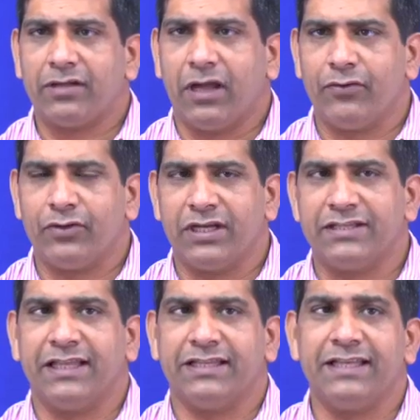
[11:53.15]
you
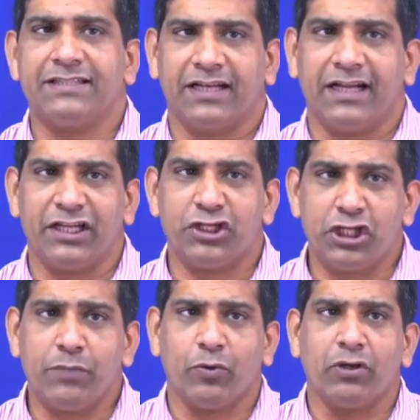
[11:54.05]
can say, things are getting
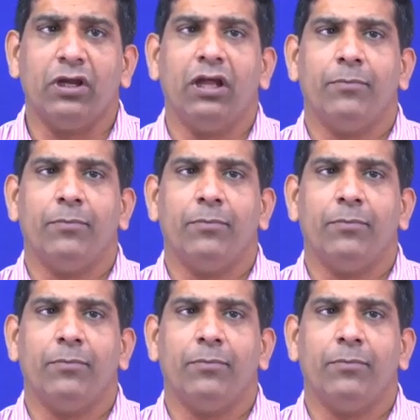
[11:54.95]
cheaper,